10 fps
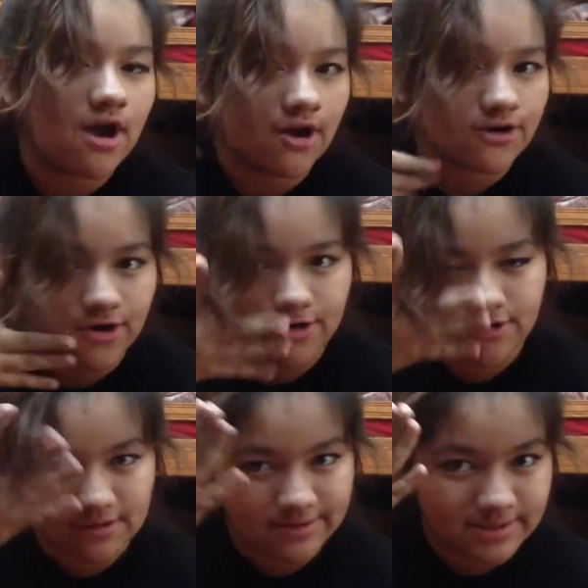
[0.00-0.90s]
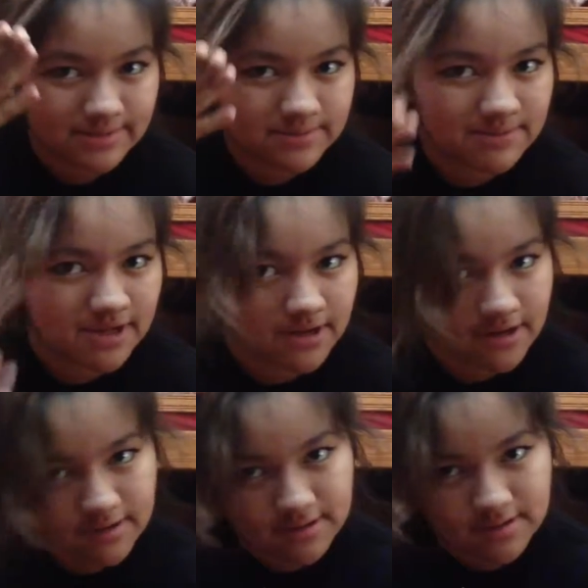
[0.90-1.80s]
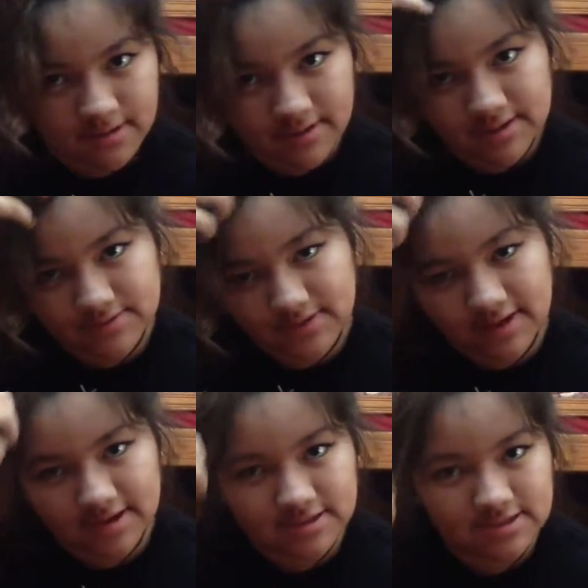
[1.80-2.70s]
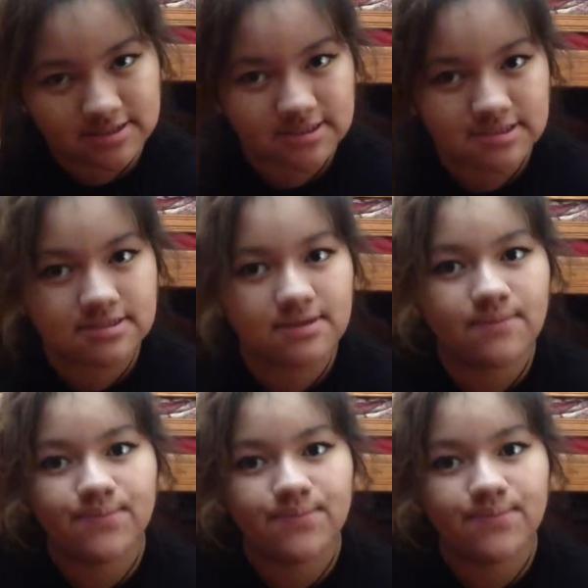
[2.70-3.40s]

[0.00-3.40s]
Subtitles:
are darker than the tips of my hair. Don't ask why, it just is.